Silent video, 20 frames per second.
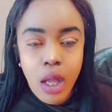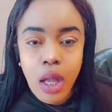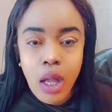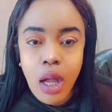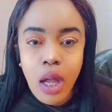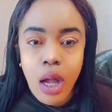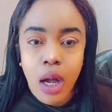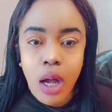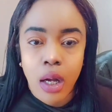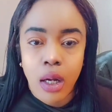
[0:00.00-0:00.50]

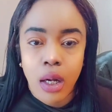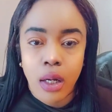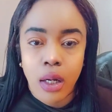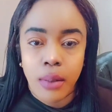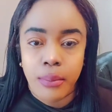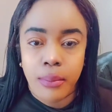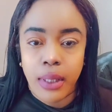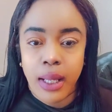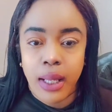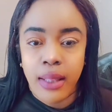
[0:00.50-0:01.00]

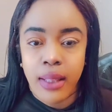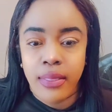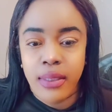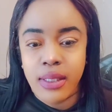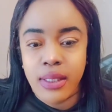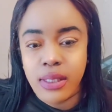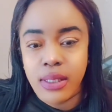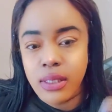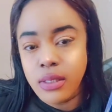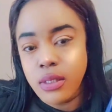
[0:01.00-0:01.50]
And
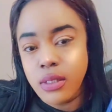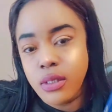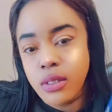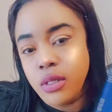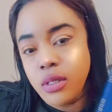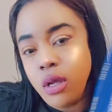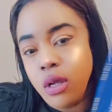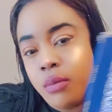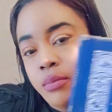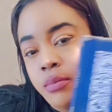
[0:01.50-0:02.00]
this is the
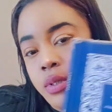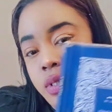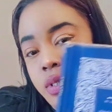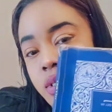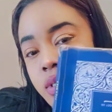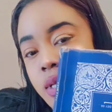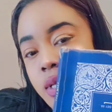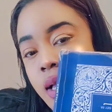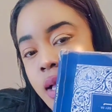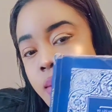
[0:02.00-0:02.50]
psalm book
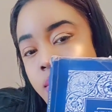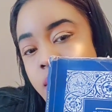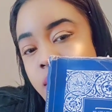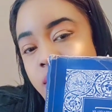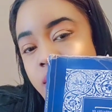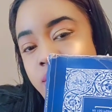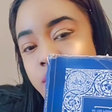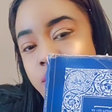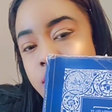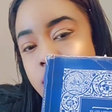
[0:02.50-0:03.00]
I'm
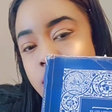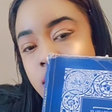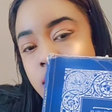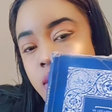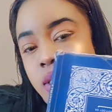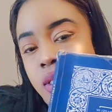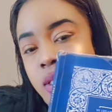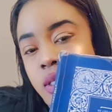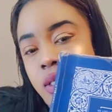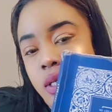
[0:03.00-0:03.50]

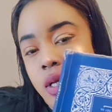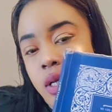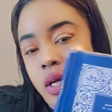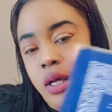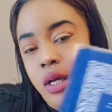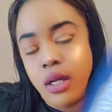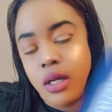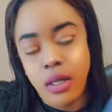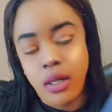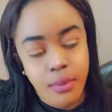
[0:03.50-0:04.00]
referencing.
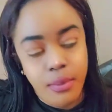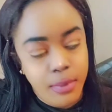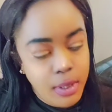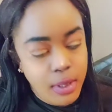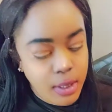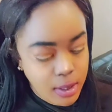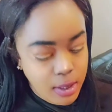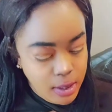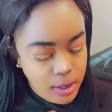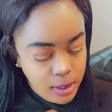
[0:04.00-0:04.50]

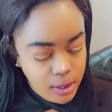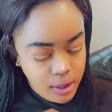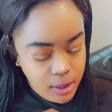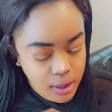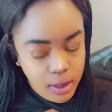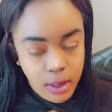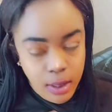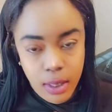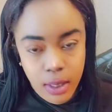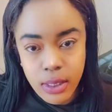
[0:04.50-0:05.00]

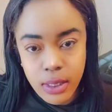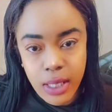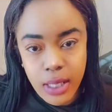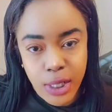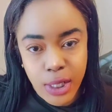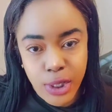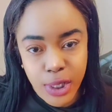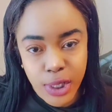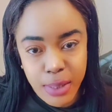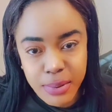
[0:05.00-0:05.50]
It's
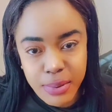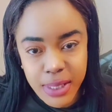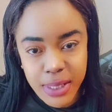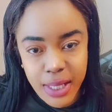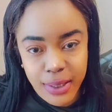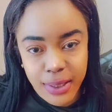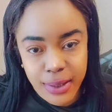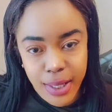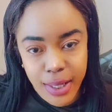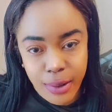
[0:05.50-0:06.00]
actually
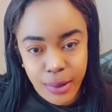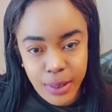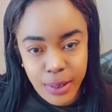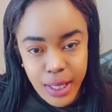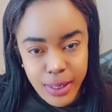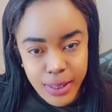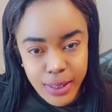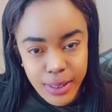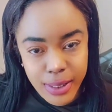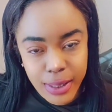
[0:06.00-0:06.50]
upside down,
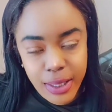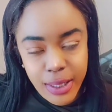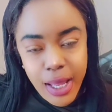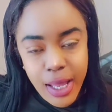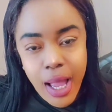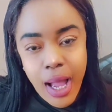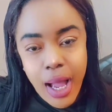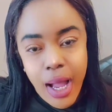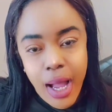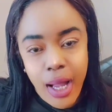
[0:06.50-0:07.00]
guys.
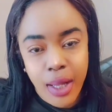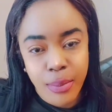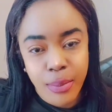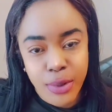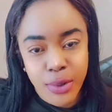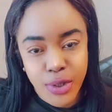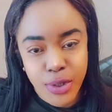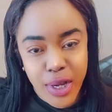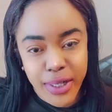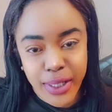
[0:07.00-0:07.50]
I'm
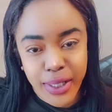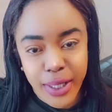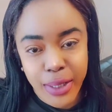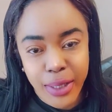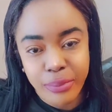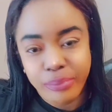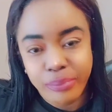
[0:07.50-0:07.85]
gonna try it again.